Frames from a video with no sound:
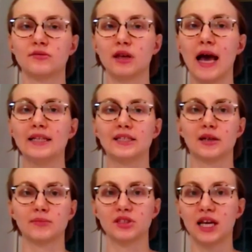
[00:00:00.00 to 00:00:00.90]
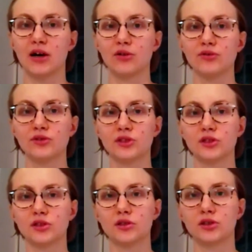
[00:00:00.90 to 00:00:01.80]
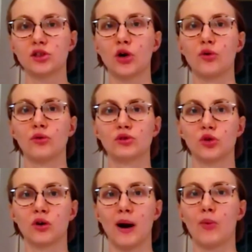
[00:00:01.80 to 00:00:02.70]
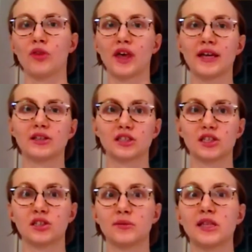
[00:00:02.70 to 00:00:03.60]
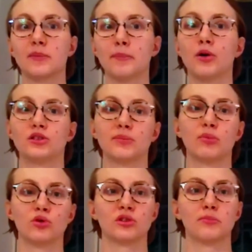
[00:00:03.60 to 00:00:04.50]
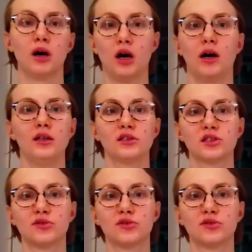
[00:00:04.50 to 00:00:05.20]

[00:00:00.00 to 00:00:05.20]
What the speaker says: edit themselves, so talk about what they consider to be the most important parts.